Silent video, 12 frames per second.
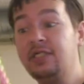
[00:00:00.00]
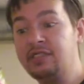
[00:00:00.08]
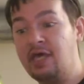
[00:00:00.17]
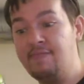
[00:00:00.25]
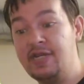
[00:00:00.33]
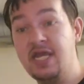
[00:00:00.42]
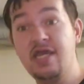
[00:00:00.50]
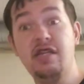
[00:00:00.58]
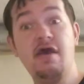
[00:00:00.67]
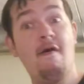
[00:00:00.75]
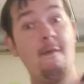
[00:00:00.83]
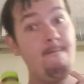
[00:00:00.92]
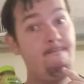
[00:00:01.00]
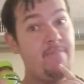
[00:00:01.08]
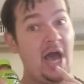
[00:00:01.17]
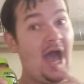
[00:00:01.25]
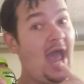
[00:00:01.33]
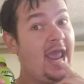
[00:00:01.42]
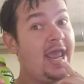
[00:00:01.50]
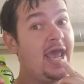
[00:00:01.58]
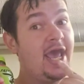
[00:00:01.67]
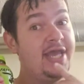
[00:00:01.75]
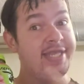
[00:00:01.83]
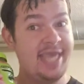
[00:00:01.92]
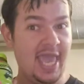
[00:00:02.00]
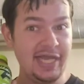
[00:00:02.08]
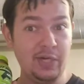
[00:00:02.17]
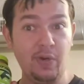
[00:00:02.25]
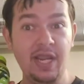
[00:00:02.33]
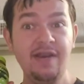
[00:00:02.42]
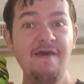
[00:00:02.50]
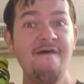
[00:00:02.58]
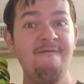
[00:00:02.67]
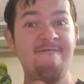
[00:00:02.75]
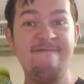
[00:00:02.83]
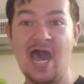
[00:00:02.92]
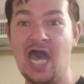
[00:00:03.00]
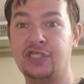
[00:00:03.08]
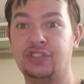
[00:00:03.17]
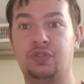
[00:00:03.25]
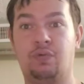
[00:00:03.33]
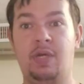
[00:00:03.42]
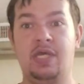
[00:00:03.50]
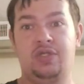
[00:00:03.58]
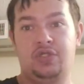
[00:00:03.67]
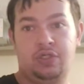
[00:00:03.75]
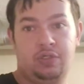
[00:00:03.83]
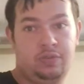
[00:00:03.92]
Lemonade by Gatorade Fast Twitch.